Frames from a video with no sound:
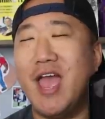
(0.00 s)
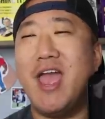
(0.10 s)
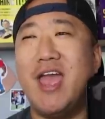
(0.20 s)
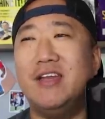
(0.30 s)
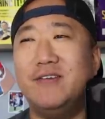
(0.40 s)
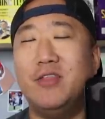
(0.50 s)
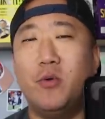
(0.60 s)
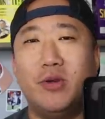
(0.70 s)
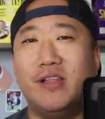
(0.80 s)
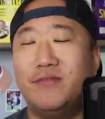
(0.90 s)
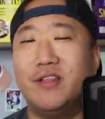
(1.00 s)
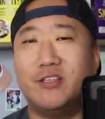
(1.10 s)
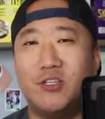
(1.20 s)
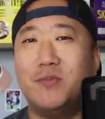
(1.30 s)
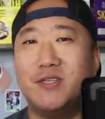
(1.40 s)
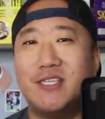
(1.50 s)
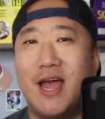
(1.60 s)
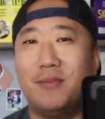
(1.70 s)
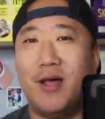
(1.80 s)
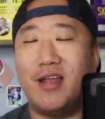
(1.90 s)
and even though we live on the stupidest
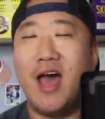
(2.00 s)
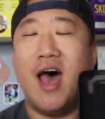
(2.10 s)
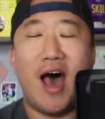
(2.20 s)
timeline,